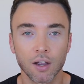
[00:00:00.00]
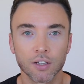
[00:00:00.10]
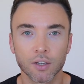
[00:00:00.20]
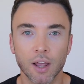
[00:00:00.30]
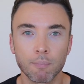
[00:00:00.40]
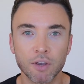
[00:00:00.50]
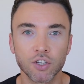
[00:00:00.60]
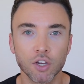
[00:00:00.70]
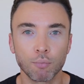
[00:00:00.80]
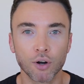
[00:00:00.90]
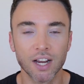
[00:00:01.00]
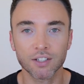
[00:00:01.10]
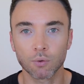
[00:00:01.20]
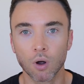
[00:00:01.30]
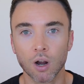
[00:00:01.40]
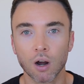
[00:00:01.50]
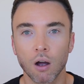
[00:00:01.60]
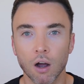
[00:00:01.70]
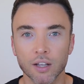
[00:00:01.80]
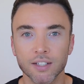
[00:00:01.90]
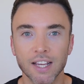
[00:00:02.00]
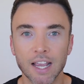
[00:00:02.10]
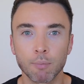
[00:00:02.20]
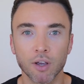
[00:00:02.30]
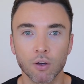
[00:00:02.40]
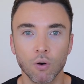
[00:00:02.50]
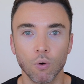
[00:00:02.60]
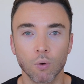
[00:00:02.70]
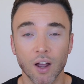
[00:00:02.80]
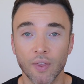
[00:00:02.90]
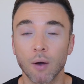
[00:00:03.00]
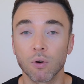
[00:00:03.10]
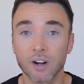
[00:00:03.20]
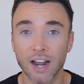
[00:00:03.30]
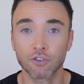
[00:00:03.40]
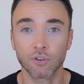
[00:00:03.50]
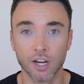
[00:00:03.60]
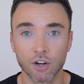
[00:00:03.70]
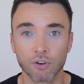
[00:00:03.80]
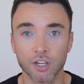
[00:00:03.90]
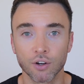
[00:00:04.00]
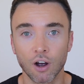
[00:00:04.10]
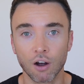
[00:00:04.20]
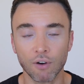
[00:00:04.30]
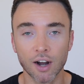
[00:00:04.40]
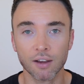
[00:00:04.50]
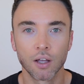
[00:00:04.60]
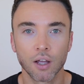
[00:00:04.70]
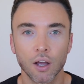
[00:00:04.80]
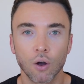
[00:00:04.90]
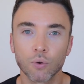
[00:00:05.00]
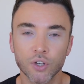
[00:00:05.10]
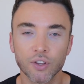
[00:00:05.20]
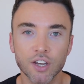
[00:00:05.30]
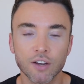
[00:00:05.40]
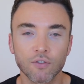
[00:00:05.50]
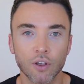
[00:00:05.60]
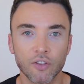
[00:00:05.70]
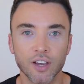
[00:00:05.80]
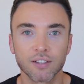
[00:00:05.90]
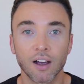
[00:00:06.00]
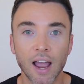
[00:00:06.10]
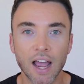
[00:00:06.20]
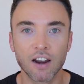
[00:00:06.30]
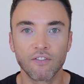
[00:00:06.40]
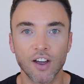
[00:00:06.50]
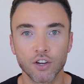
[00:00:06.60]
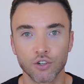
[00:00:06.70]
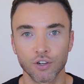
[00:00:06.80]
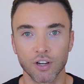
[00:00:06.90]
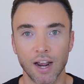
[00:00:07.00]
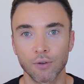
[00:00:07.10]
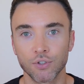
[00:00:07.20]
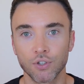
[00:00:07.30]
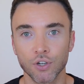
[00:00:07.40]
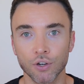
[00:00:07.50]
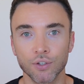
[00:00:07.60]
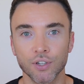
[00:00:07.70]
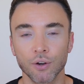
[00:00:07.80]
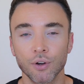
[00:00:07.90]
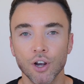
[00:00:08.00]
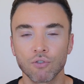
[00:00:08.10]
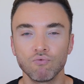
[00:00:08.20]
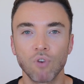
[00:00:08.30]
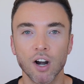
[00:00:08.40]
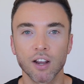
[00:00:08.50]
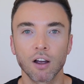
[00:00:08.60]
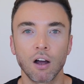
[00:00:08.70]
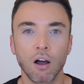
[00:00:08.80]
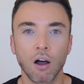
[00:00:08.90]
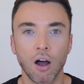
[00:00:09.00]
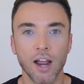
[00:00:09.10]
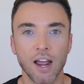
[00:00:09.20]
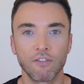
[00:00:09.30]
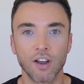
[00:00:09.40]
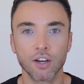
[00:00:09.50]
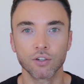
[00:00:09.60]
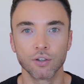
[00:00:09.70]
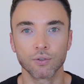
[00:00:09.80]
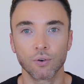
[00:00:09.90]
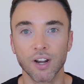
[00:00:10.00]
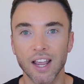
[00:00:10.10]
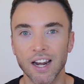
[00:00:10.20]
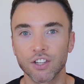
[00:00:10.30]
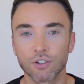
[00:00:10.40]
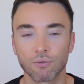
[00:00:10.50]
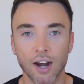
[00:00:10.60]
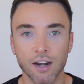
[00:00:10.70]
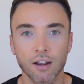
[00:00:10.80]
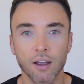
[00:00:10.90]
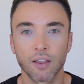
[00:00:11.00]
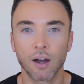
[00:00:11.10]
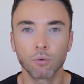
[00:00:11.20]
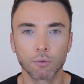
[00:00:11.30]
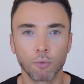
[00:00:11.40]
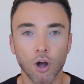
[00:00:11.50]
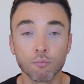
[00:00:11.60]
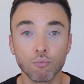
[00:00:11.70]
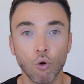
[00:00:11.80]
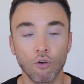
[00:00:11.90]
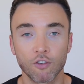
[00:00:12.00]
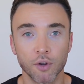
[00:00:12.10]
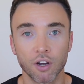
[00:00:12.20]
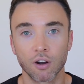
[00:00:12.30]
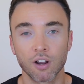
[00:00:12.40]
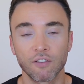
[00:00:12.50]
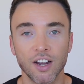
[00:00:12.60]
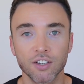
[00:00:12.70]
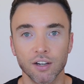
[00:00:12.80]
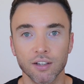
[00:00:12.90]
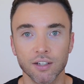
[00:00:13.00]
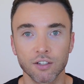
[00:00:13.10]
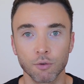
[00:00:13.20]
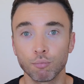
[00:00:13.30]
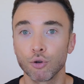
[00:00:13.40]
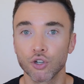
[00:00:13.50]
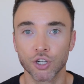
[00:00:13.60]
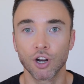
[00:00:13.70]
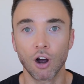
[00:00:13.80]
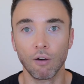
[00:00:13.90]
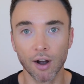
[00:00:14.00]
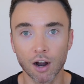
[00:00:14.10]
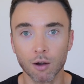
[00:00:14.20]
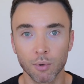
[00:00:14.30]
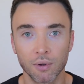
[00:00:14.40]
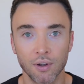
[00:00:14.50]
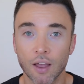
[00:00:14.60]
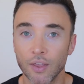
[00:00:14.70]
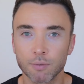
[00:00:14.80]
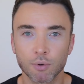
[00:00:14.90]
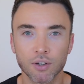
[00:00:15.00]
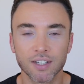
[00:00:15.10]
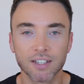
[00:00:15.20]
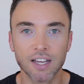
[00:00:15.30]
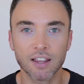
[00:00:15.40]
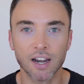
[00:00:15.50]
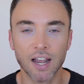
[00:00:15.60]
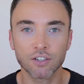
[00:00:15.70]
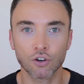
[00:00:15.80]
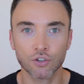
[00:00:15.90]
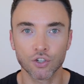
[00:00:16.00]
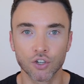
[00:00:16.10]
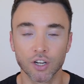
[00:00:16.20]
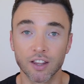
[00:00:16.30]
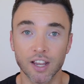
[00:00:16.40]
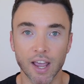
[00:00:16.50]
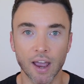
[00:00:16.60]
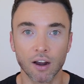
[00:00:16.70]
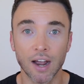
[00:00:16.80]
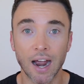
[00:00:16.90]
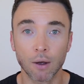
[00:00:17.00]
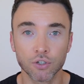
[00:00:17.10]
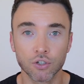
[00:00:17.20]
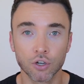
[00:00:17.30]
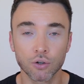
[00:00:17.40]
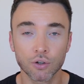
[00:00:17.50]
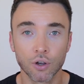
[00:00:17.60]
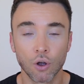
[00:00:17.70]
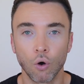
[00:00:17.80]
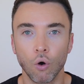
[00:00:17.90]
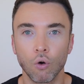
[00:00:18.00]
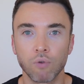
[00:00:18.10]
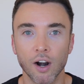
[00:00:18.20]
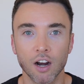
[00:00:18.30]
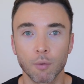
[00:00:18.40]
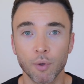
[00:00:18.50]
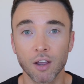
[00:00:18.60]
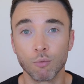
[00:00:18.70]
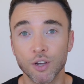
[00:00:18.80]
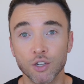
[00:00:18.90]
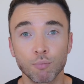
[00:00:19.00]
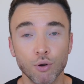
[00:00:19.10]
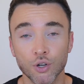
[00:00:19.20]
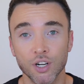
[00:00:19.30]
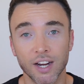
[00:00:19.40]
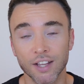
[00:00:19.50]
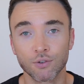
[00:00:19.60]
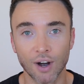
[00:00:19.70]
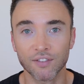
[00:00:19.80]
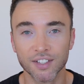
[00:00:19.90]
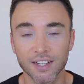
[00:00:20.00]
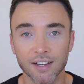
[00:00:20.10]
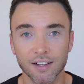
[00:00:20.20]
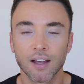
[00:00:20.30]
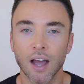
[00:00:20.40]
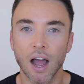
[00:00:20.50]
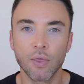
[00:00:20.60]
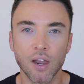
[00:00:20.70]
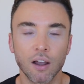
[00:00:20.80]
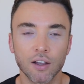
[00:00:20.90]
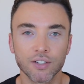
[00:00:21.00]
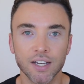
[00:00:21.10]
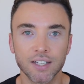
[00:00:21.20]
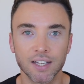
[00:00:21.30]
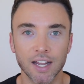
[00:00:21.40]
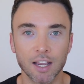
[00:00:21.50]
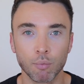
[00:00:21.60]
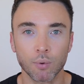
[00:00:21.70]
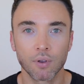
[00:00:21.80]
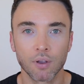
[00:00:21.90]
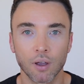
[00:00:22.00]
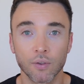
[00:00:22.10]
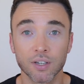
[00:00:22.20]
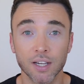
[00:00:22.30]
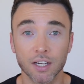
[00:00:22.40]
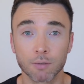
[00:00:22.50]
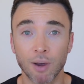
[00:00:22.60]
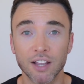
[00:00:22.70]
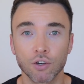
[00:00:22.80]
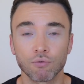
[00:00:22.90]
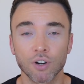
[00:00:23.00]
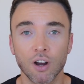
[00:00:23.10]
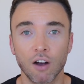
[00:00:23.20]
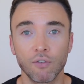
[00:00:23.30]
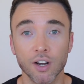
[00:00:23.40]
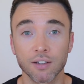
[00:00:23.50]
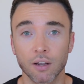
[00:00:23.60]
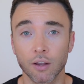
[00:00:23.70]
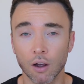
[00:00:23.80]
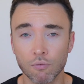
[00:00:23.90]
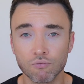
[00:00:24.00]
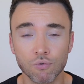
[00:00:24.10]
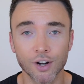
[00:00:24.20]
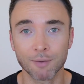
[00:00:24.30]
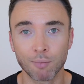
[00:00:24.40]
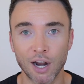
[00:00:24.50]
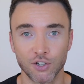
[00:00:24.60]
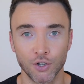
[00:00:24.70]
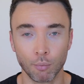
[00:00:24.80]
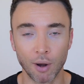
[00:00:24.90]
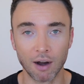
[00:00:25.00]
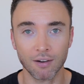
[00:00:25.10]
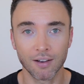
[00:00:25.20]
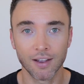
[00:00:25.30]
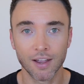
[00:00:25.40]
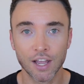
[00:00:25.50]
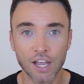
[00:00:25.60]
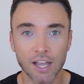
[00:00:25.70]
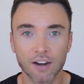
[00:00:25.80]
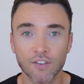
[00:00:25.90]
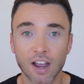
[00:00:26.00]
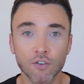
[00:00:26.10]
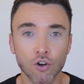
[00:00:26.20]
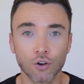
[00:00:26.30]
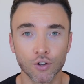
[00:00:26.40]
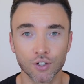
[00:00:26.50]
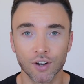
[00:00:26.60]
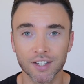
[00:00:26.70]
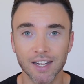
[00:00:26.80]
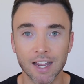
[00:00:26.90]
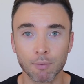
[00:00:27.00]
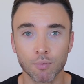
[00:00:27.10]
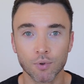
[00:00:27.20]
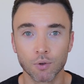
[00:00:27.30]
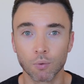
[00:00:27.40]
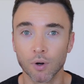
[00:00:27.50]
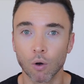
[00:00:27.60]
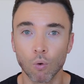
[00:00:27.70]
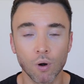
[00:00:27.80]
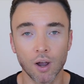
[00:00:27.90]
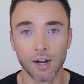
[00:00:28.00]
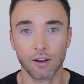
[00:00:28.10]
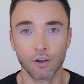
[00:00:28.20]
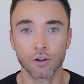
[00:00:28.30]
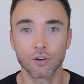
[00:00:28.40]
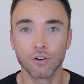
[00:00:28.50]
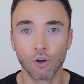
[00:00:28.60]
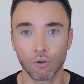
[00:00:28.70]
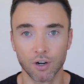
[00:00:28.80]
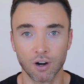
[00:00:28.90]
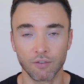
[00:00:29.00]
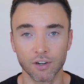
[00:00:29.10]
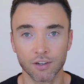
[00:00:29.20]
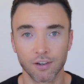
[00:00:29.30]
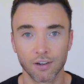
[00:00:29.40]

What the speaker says: So that means that your body has to work harder to keep it cool, and that will naturally increase your heart rate. Also, then you've got things like elevation and altitude. So running at high elevations or hilly terrain, that will demand more from your cardiovascular system, pushing your heart rate up. And that's because there's either less oxygen in the air at altitude, or running up a hill means you're pushing against gravity. And then lastly, sleep. And this links back to your recovery and something that I'm really passionate about. If you haven't got a good night's sleep, you will in all likelihood not recovered.